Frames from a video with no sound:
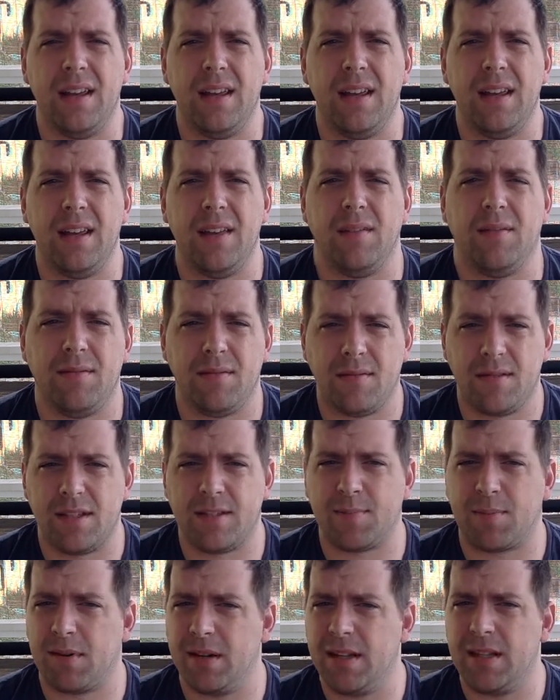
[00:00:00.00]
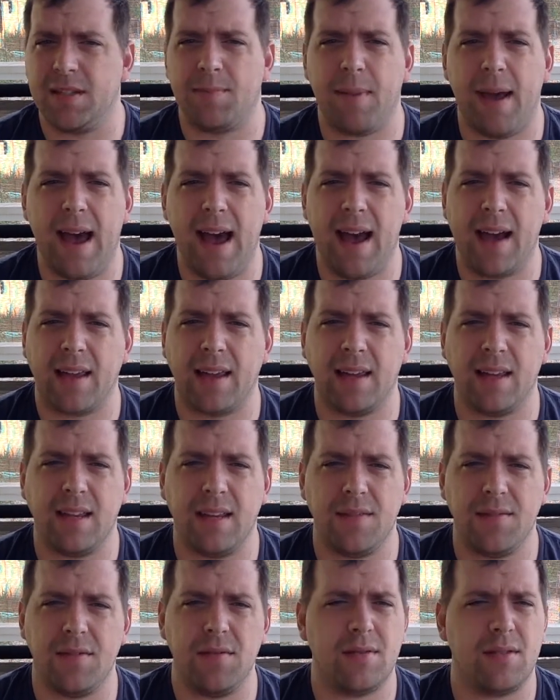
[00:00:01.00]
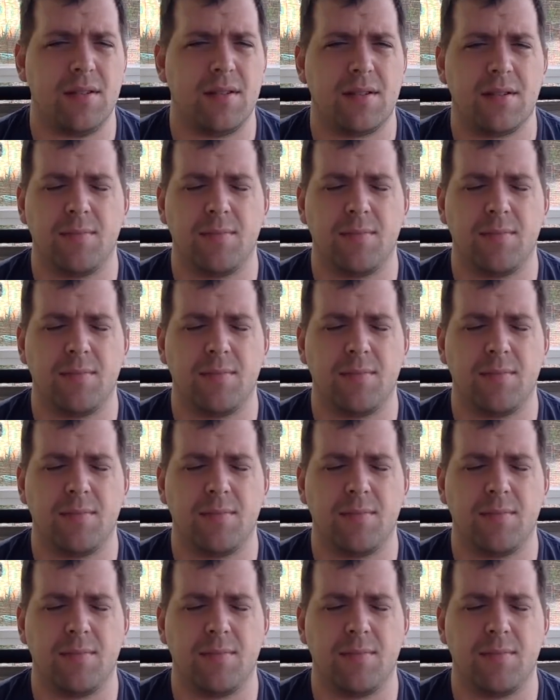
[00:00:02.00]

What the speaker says: It springs back, it gives you the